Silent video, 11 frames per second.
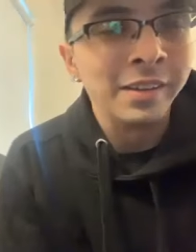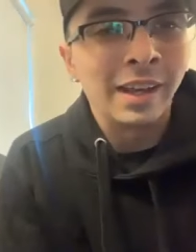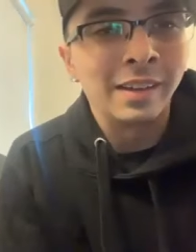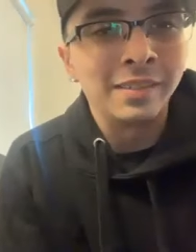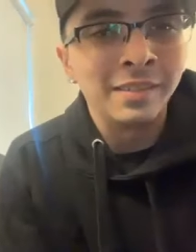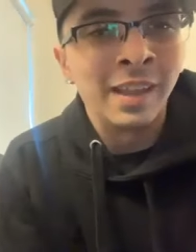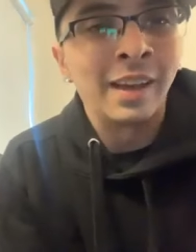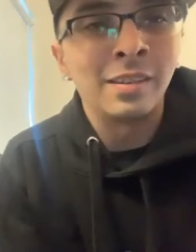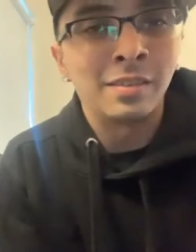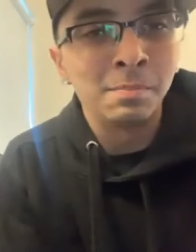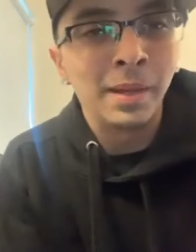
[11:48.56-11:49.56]
you got a
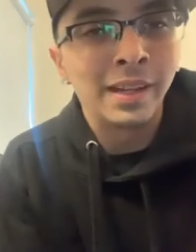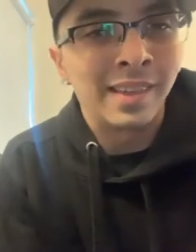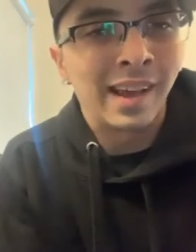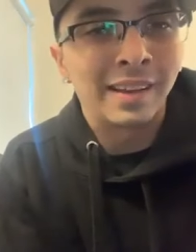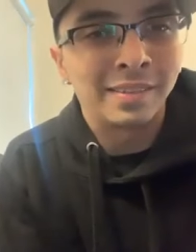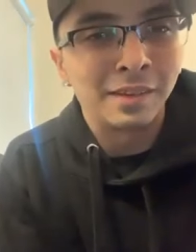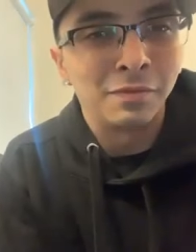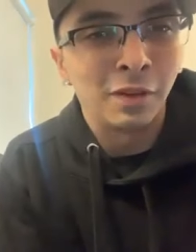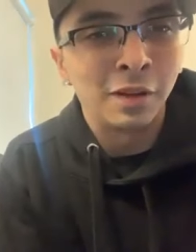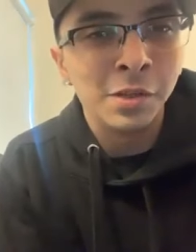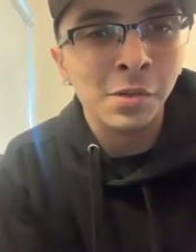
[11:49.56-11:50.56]
nice big task in
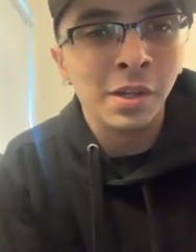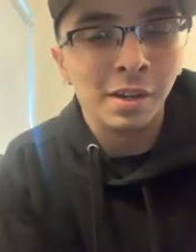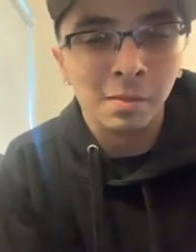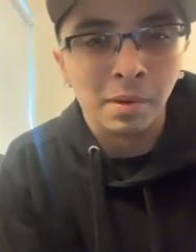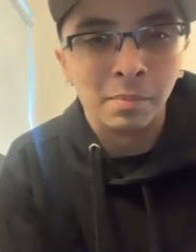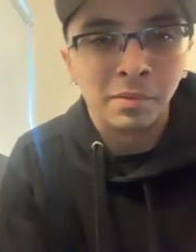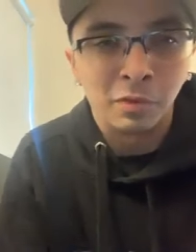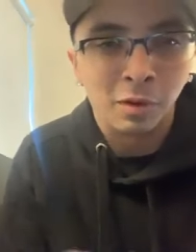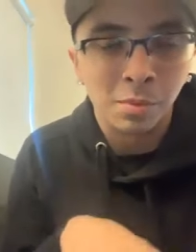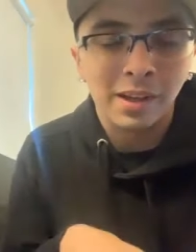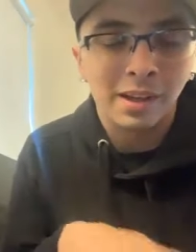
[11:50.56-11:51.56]
front of you here, but
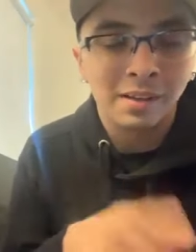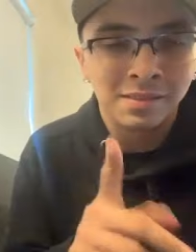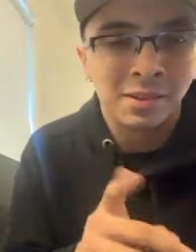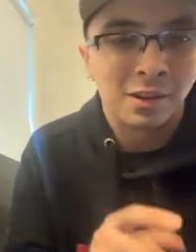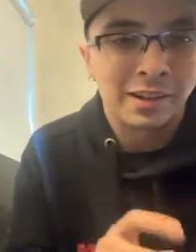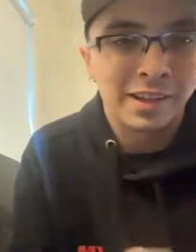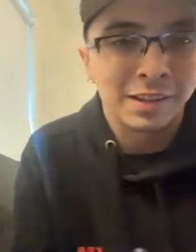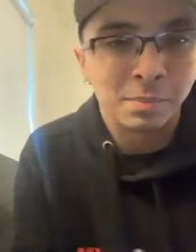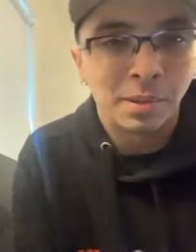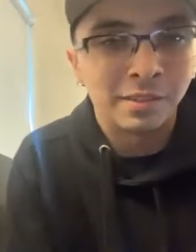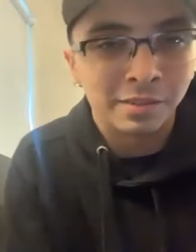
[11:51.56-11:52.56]
before we talk
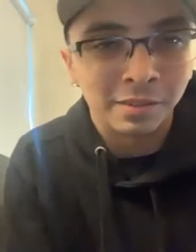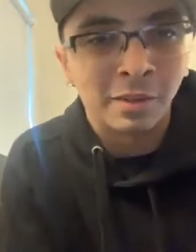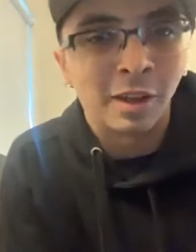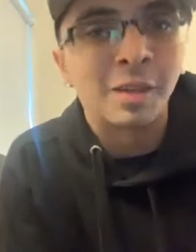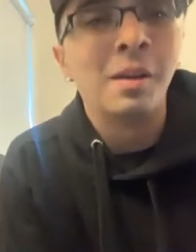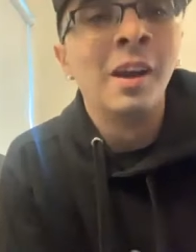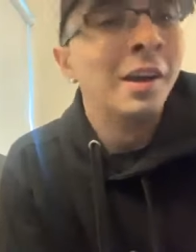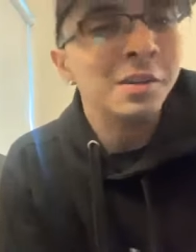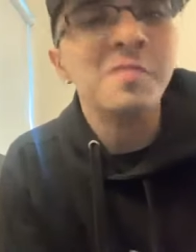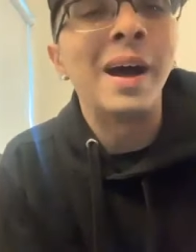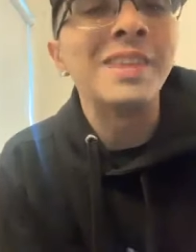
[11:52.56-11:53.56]
Anthony Pettis,
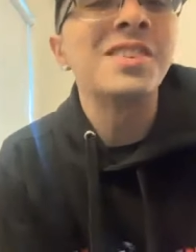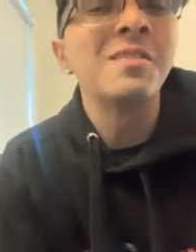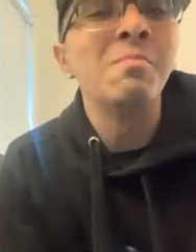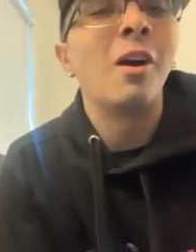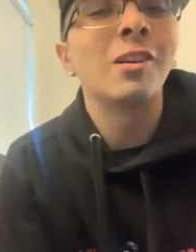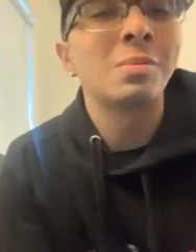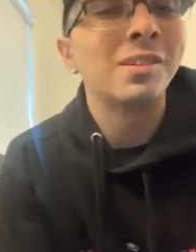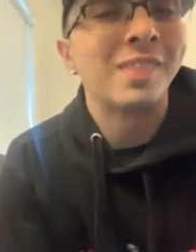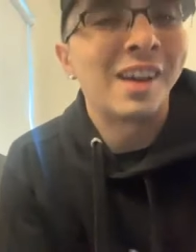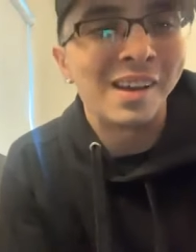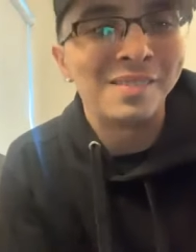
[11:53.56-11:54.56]
you've mentioned multiple
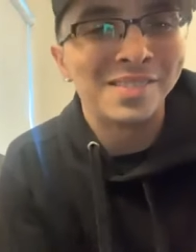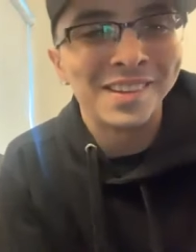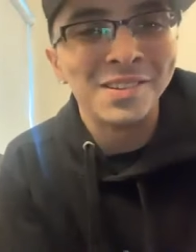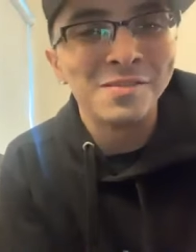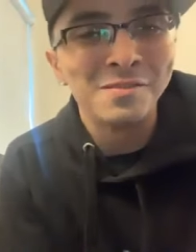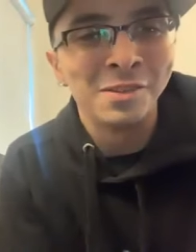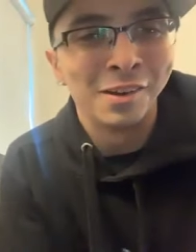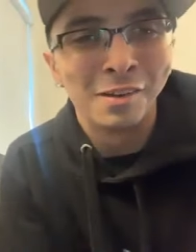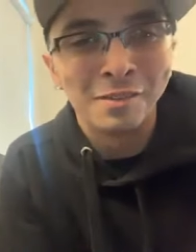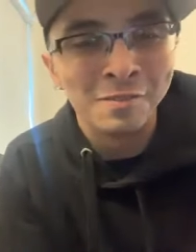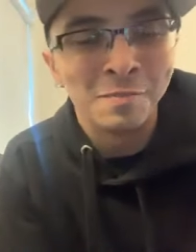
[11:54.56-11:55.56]
times that
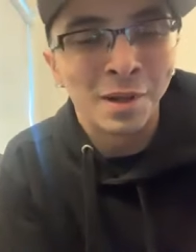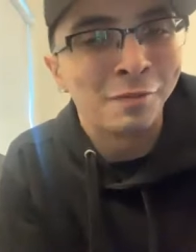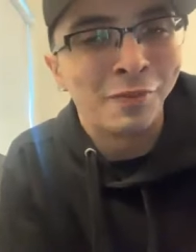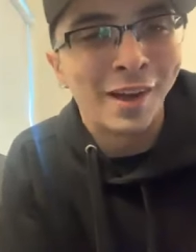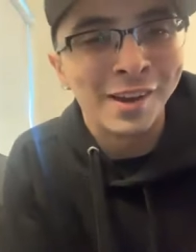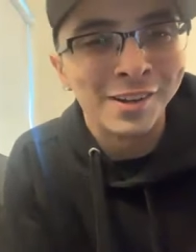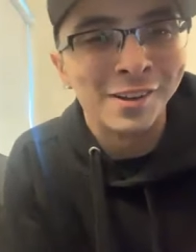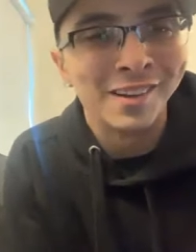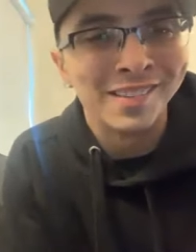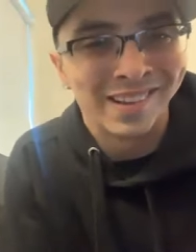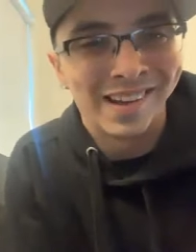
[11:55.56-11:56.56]
you've been a fighter
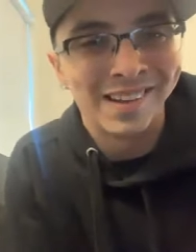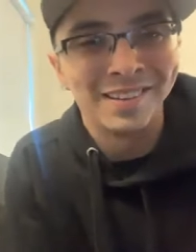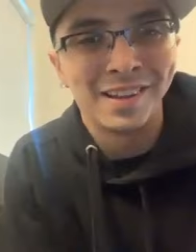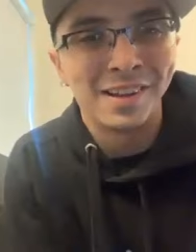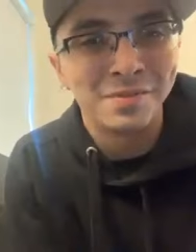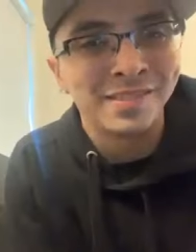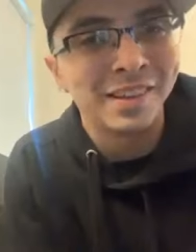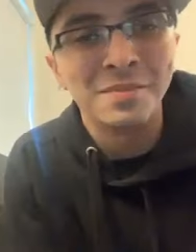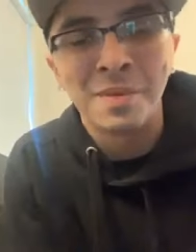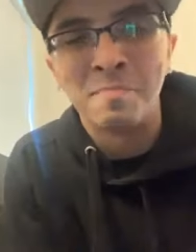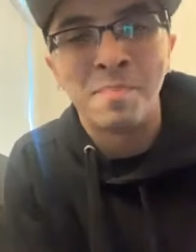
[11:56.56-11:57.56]
your entire life. You said
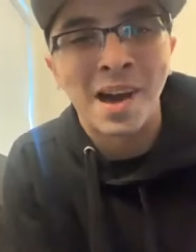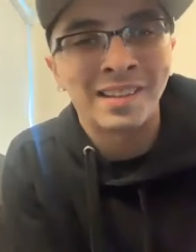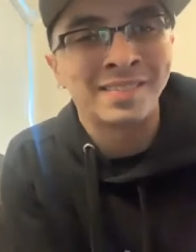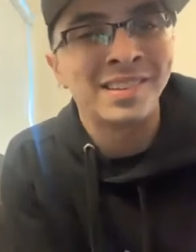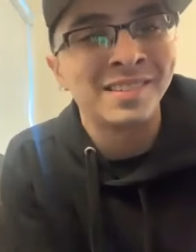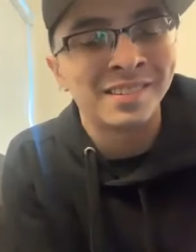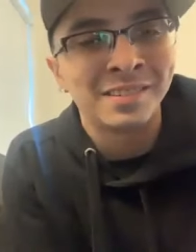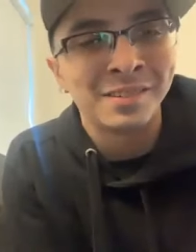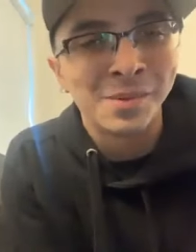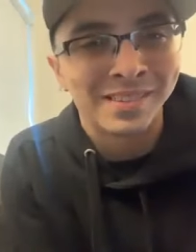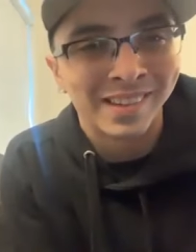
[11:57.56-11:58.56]
you've been boxing
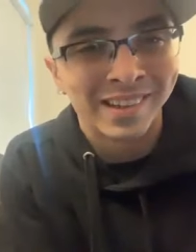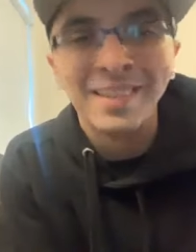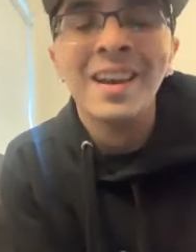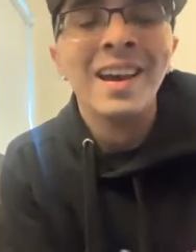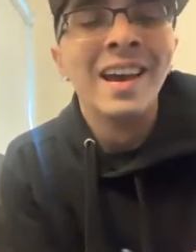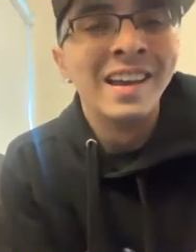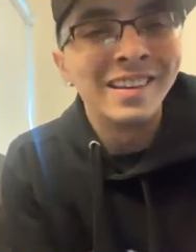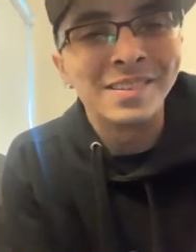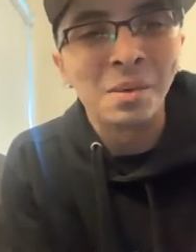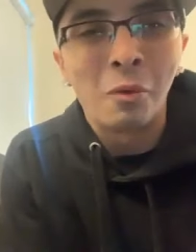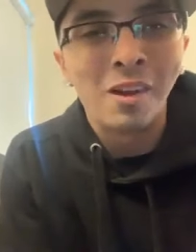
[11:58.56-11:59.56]
since you were 10. This
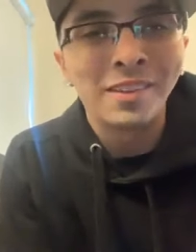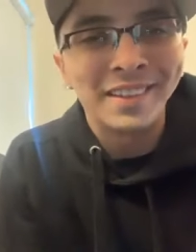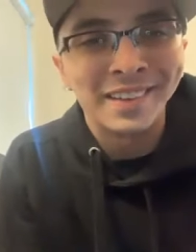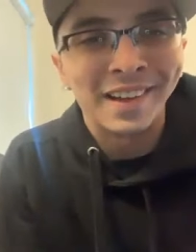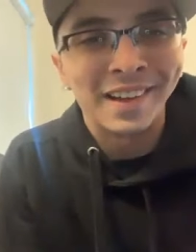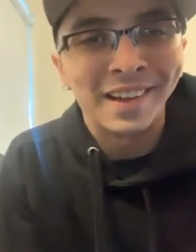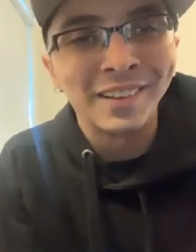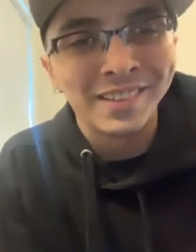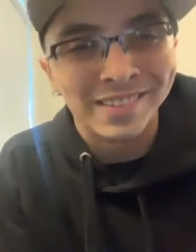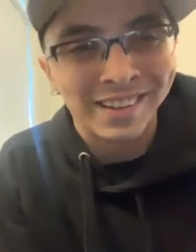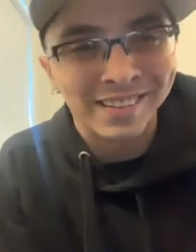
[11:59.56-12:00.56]
is the one thing that
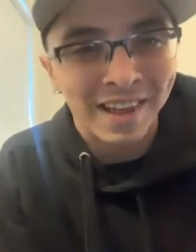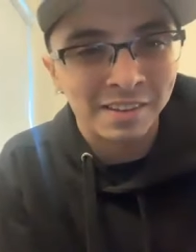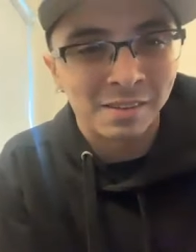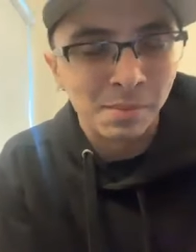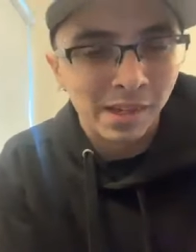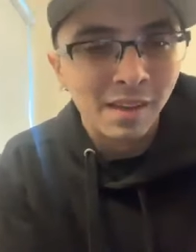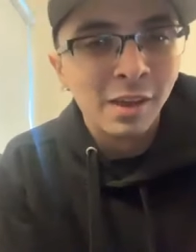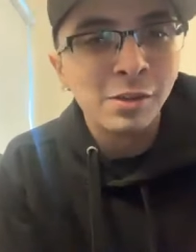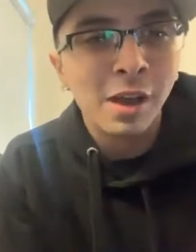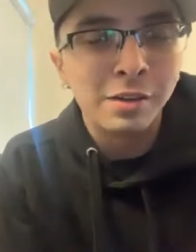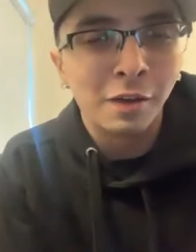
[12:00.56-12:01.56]
really stands out to me.
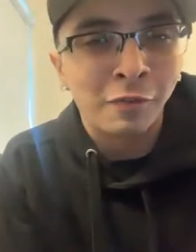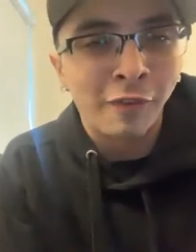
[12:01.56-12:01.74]
You had your